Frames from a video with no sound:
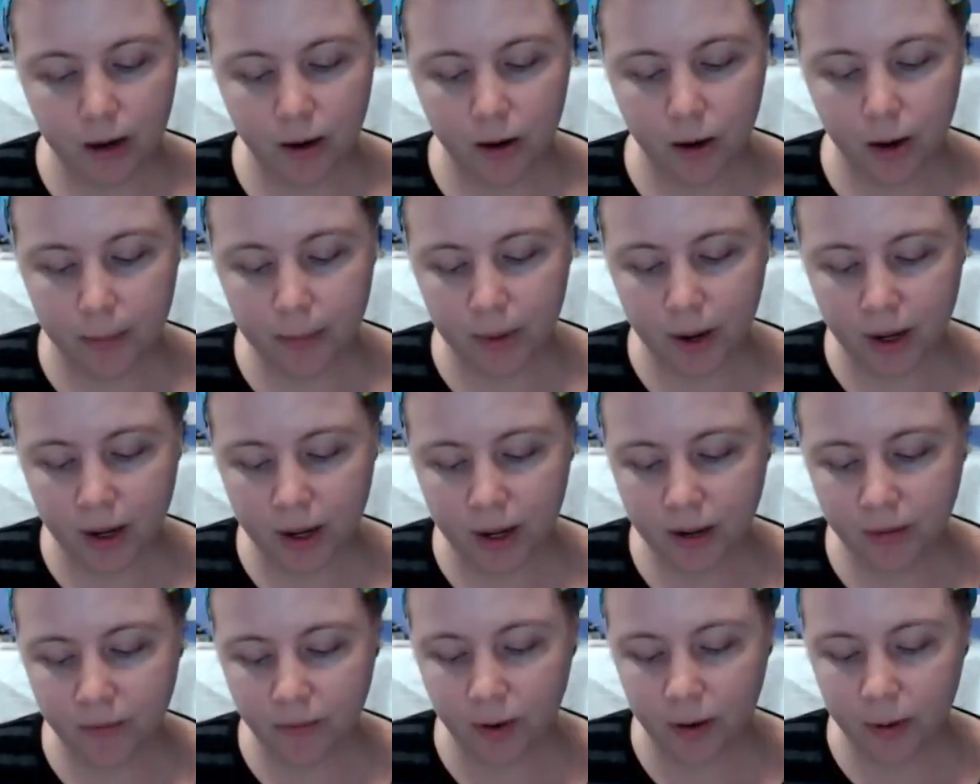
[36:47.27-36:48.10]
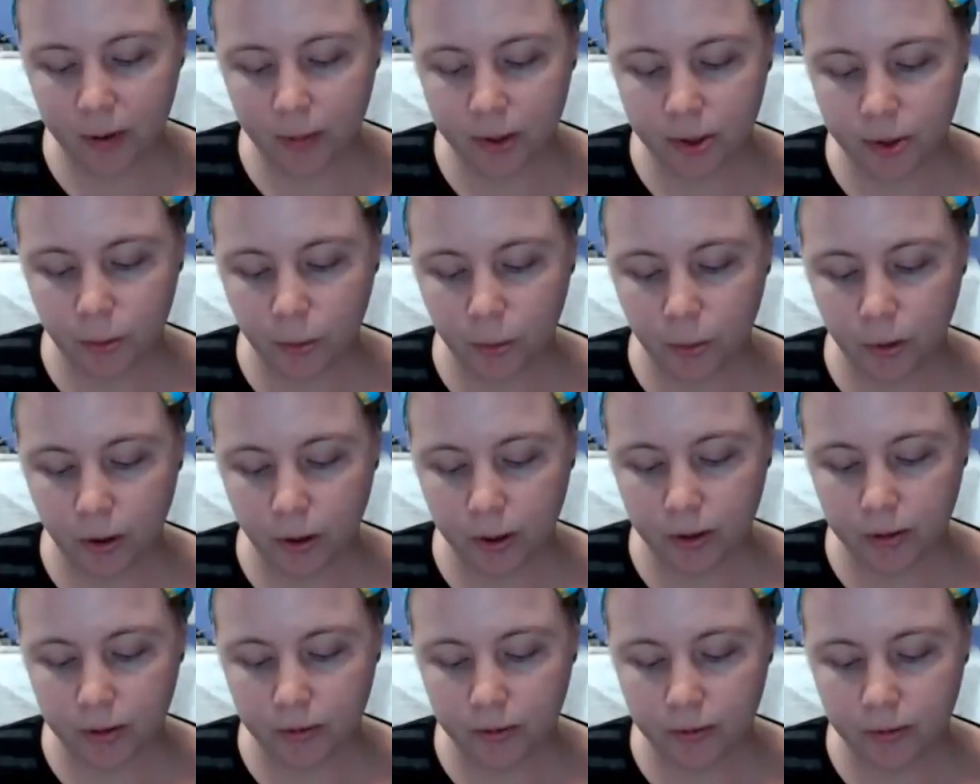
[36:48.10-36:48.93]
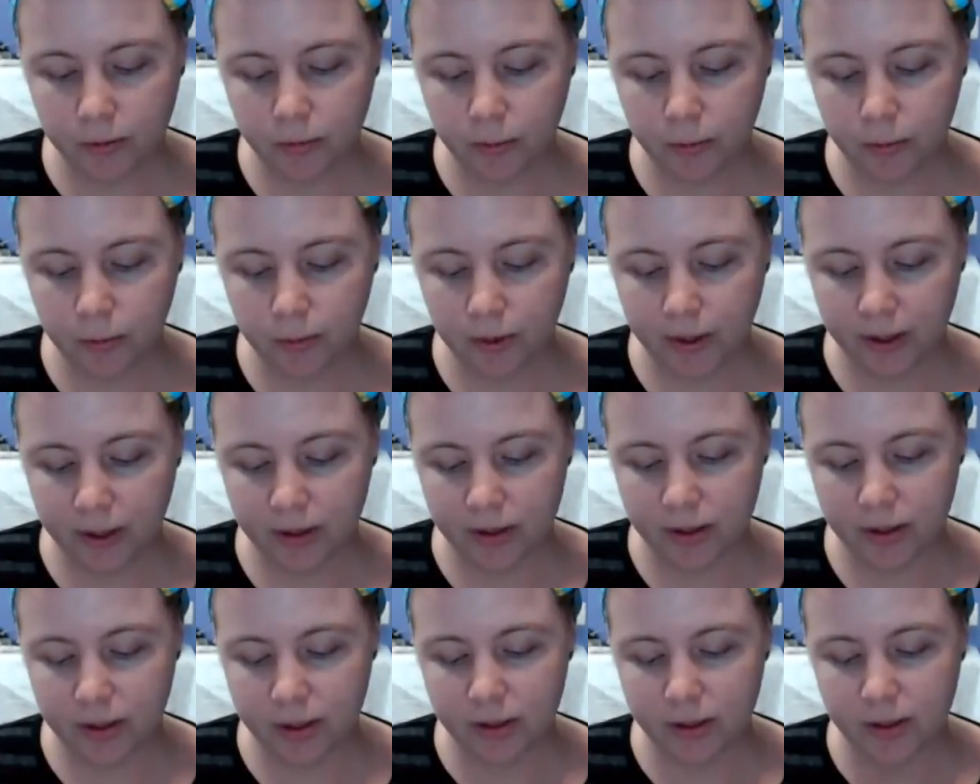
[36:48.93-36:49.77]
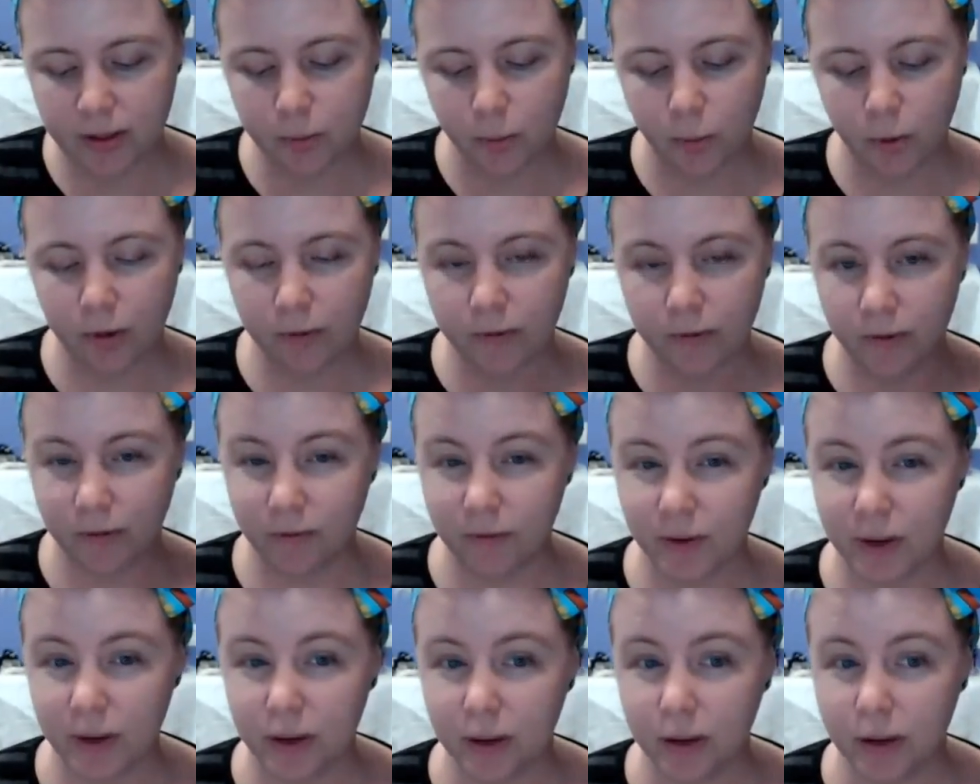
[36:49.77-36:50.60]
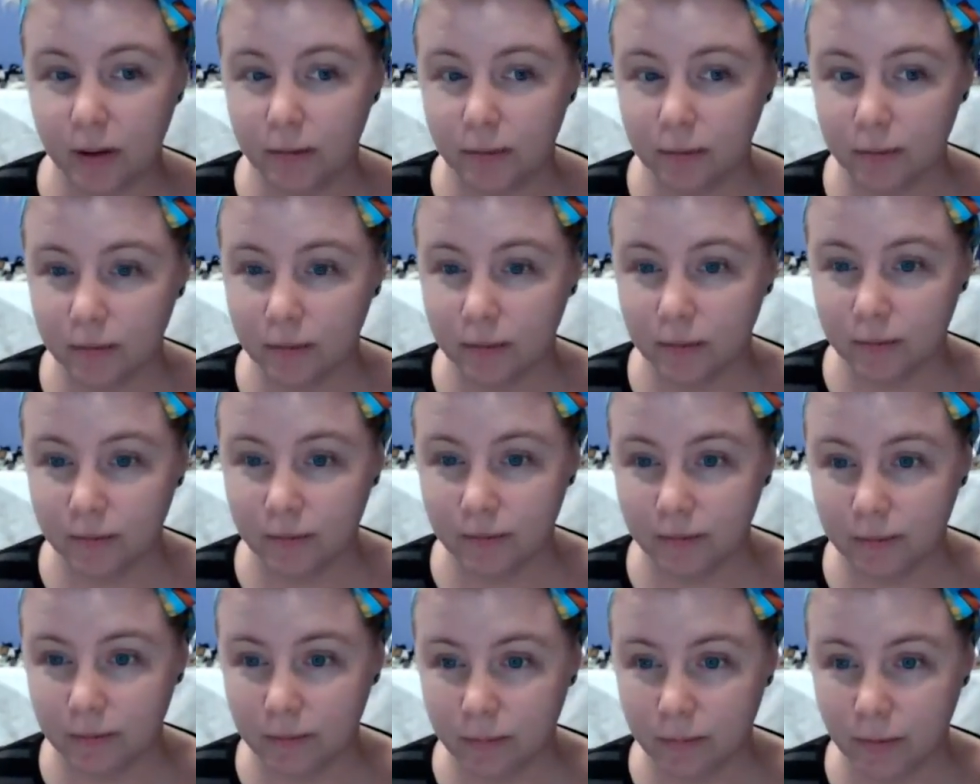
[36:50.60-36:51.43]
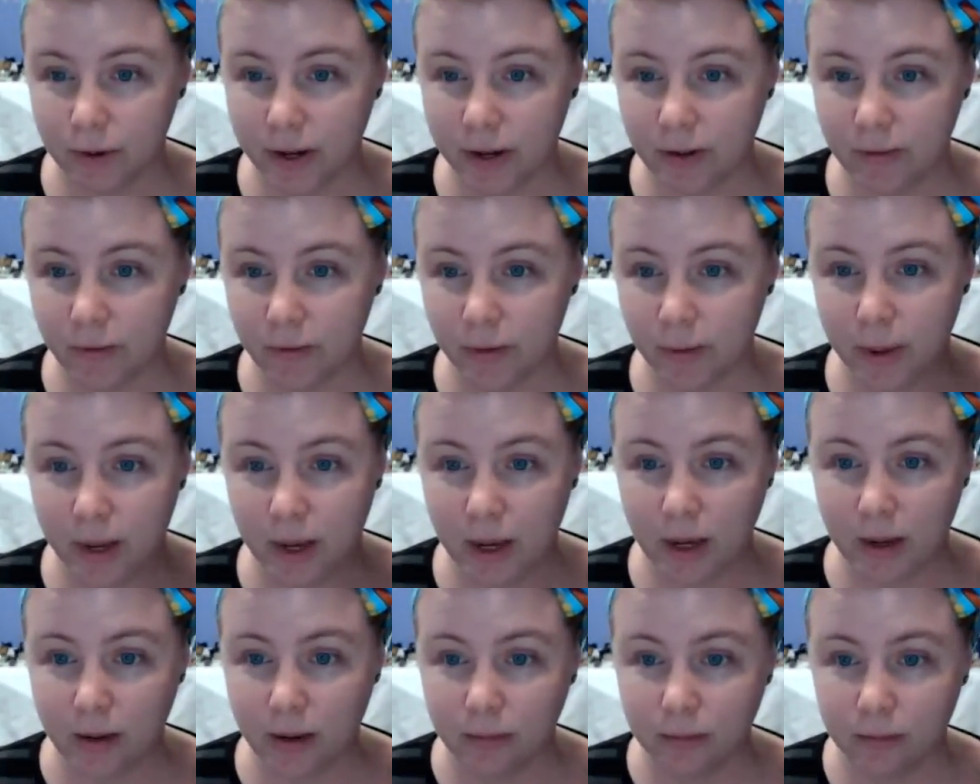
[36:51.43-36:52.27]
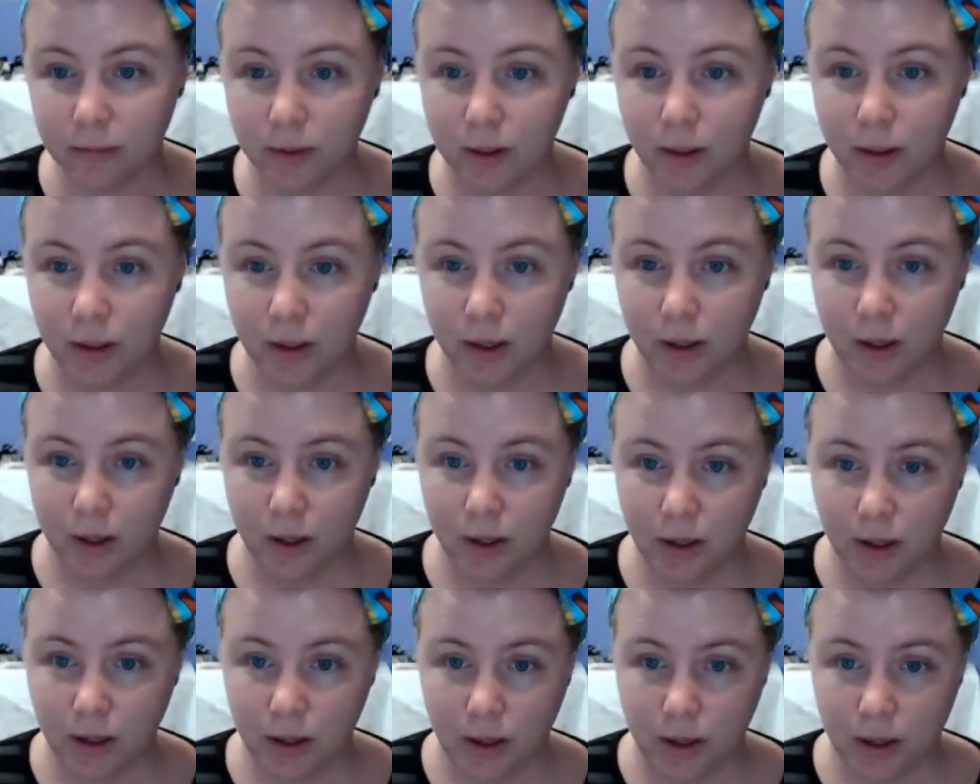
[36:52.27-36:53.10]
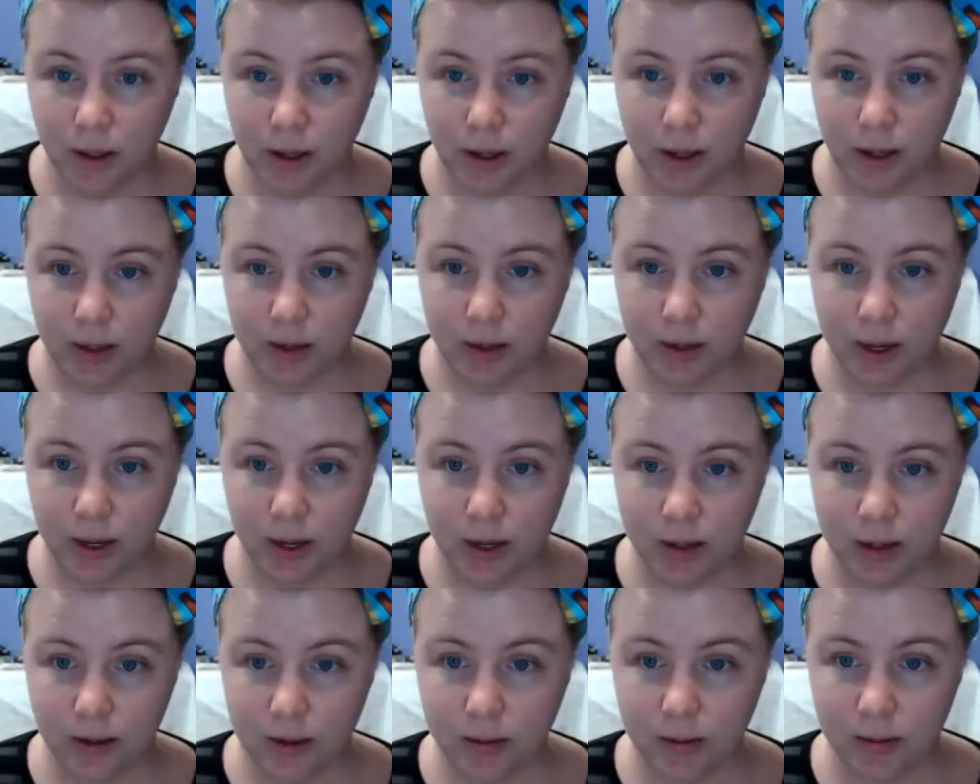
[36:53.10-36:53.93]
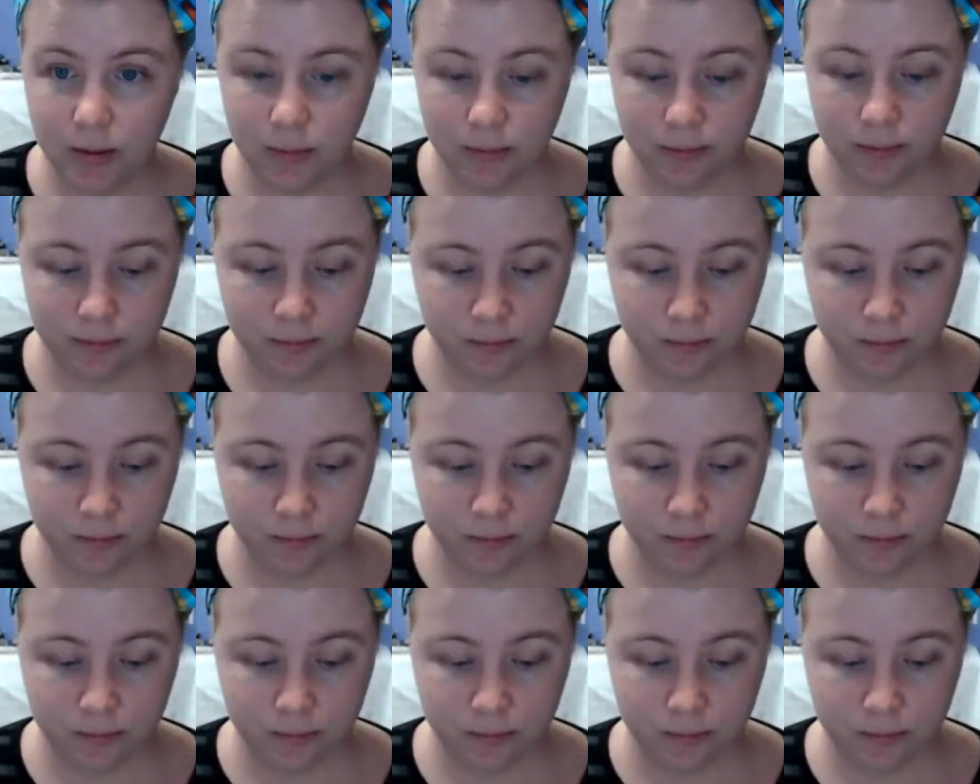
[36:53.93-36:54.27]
I don't know. I'm not getting very much word. Like, this is more of a feel read for me. And then,